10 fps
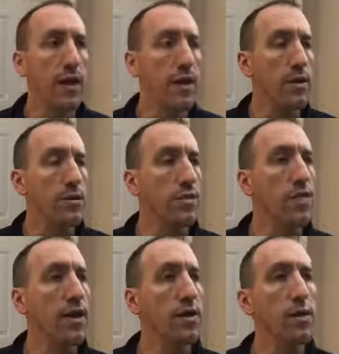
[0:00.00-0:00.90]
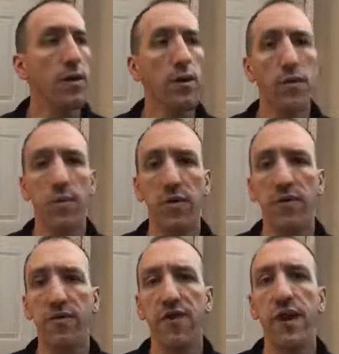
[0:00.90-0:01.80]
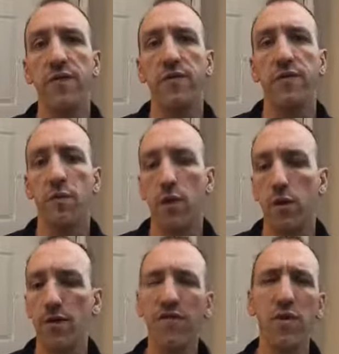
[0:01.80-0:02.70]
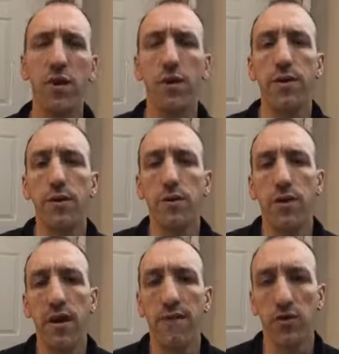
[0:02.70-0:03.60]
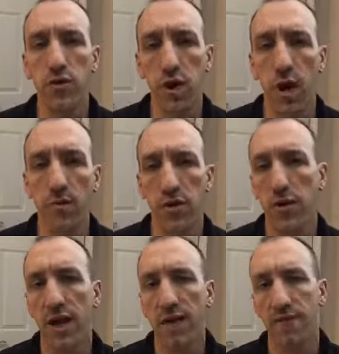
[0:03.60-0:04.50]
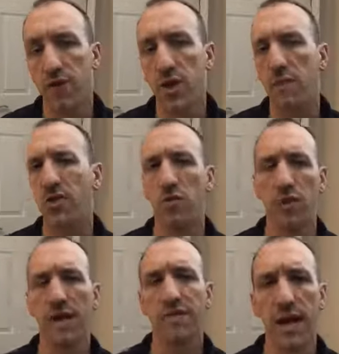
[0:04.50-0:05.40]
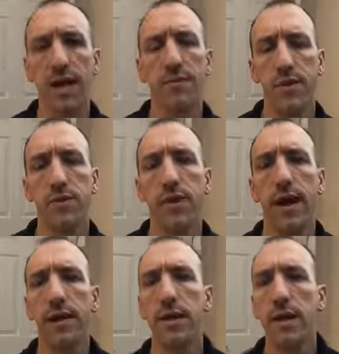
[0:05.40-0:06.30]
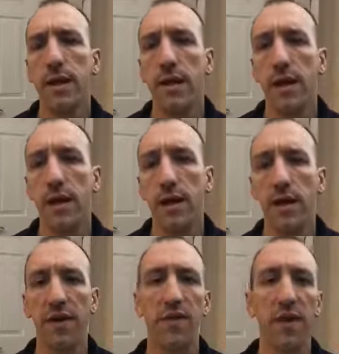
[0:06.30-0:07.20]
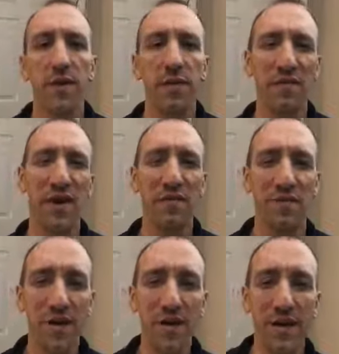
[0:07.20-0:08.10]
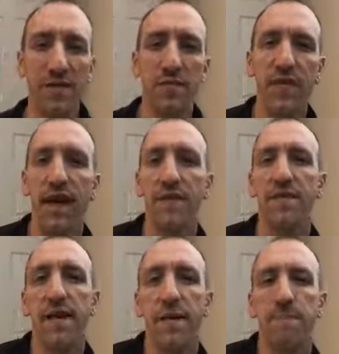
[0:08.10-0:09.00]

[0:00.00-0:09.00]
And then the person I was talking to said, well, it's really hard to do when you have two jobs or when you have three jobs. You don't really have time to do that. And I thought that was kind of funny that